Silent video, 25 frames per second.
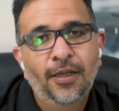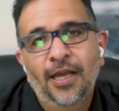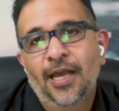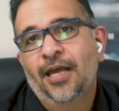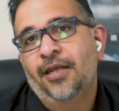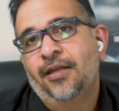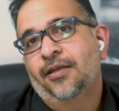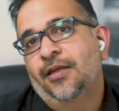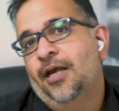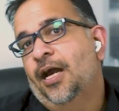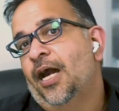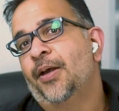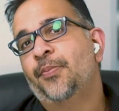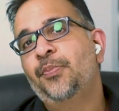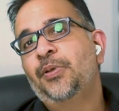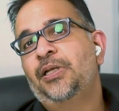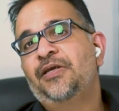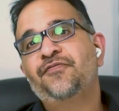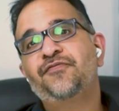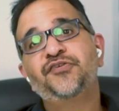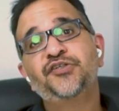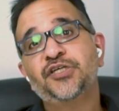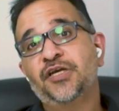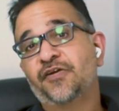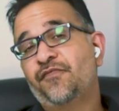And I
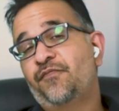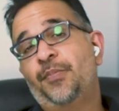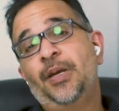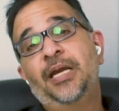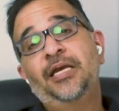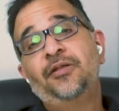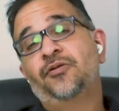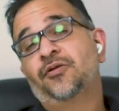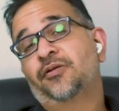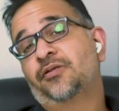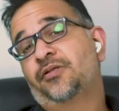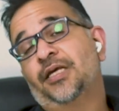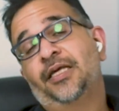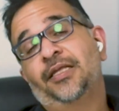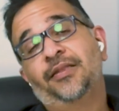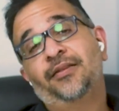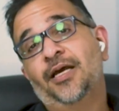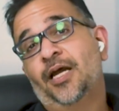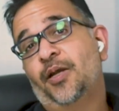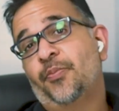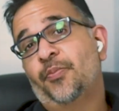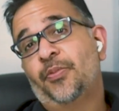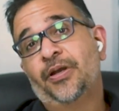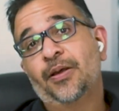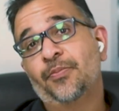believe Jeff Bezos said
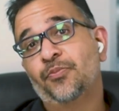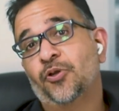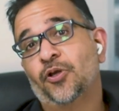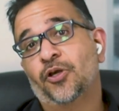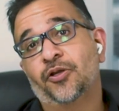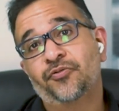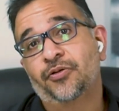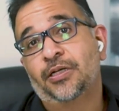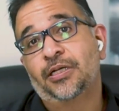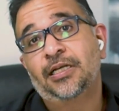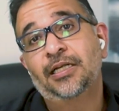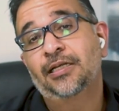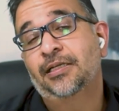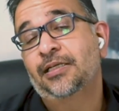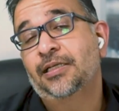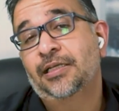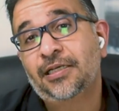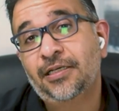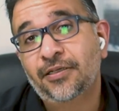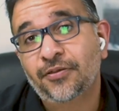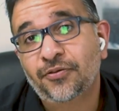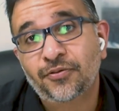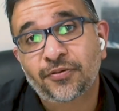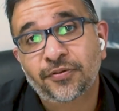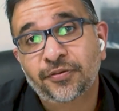that, but I'm not really
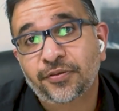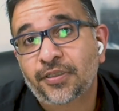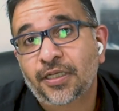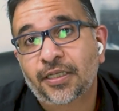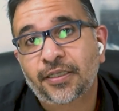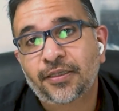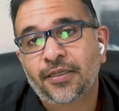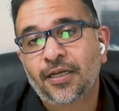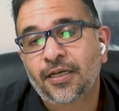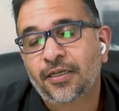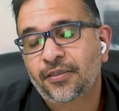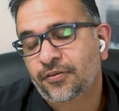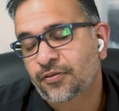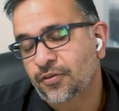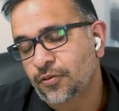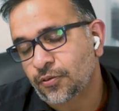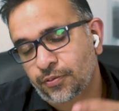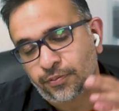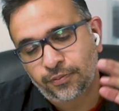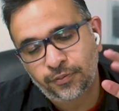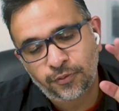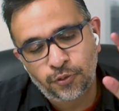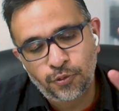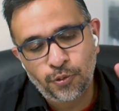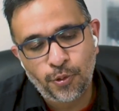clear who said that. So
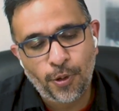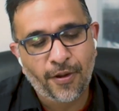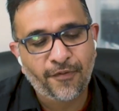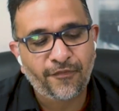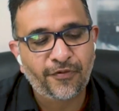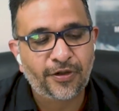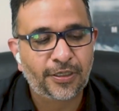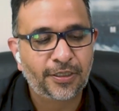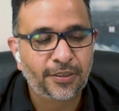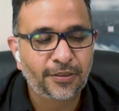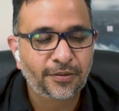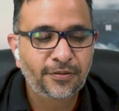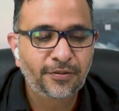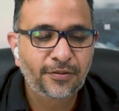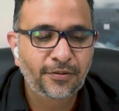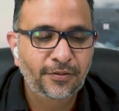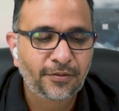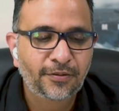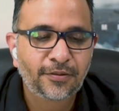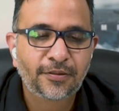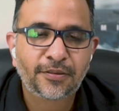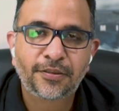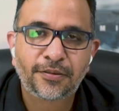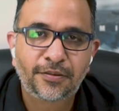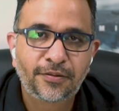whoever it is,
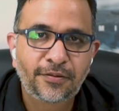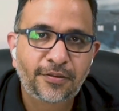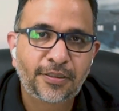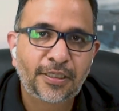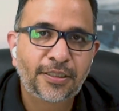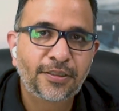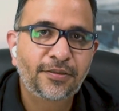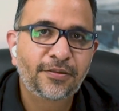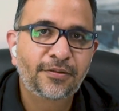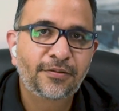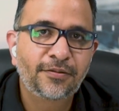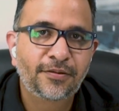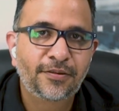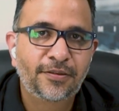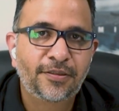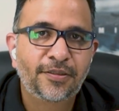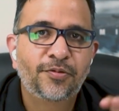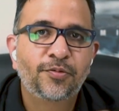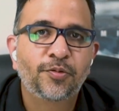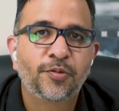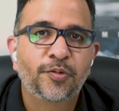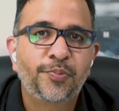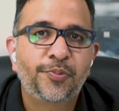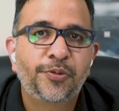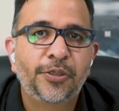he said
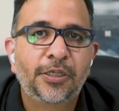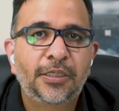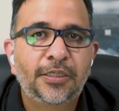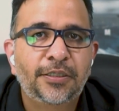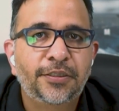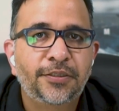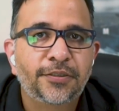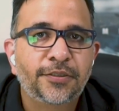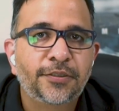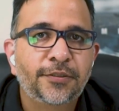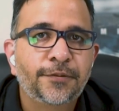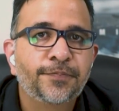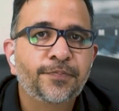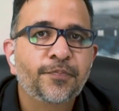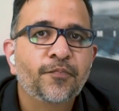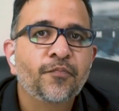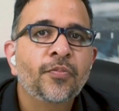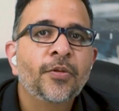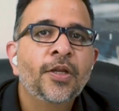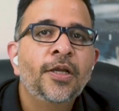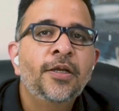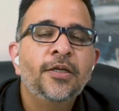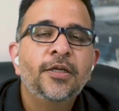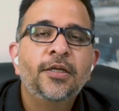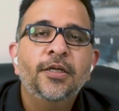this was brilliant.
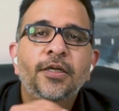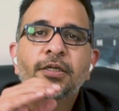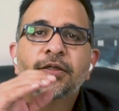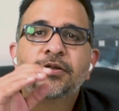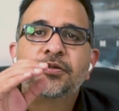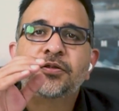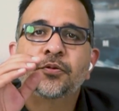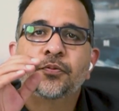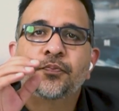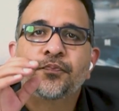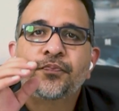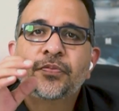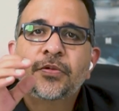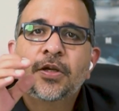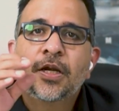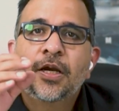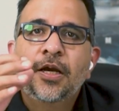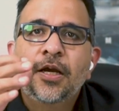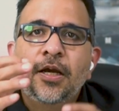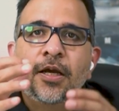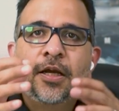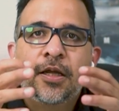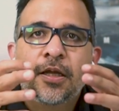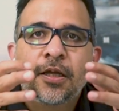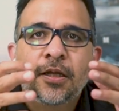So
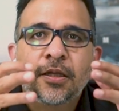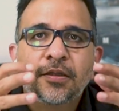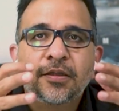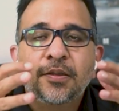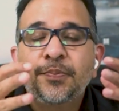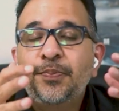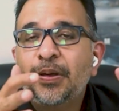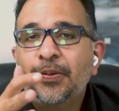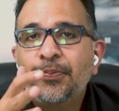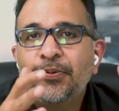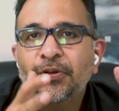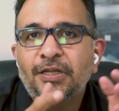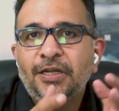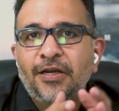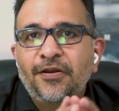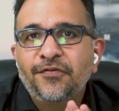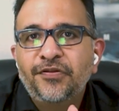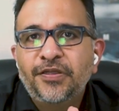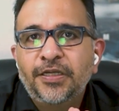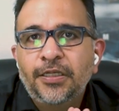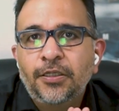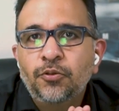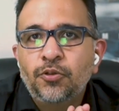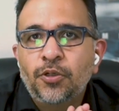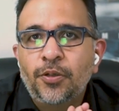the people that I've
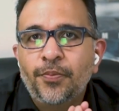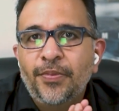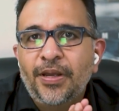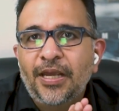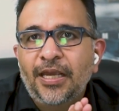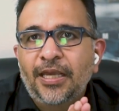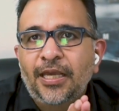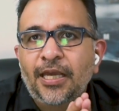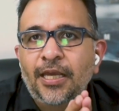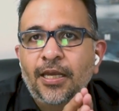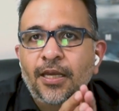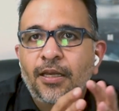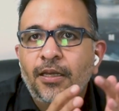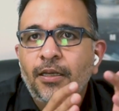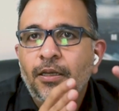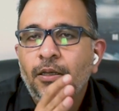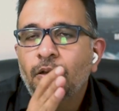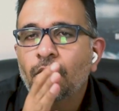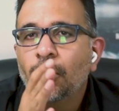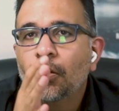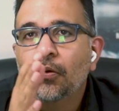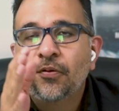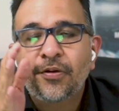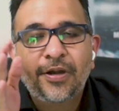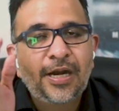seen who are making
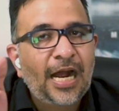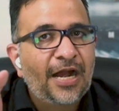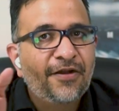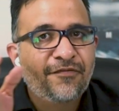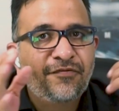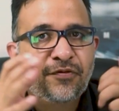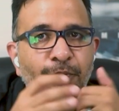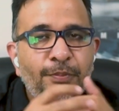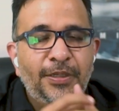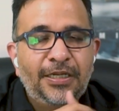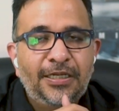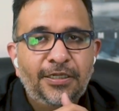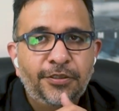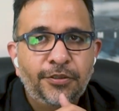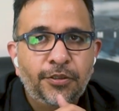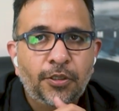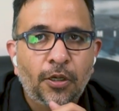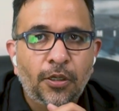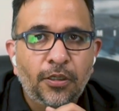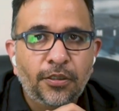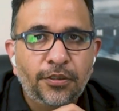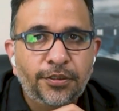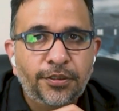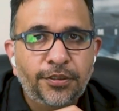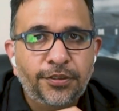over
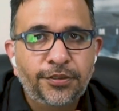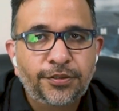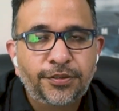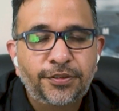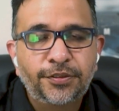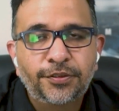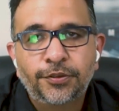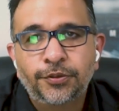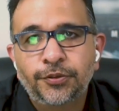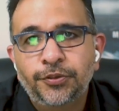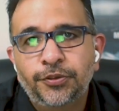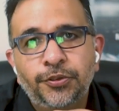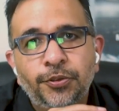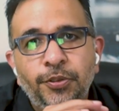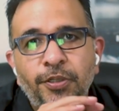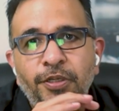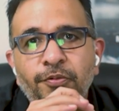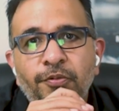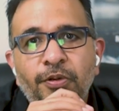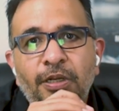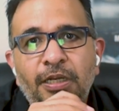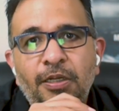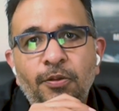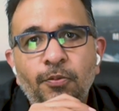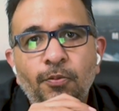$500,000,
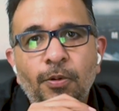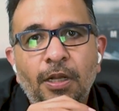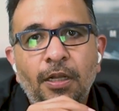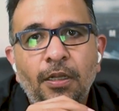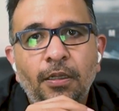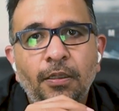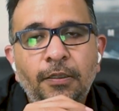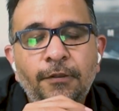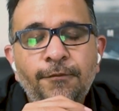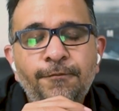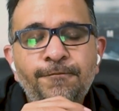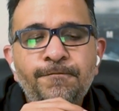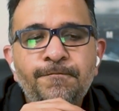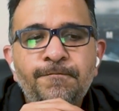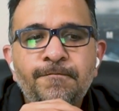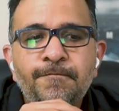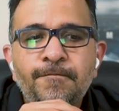doing really well,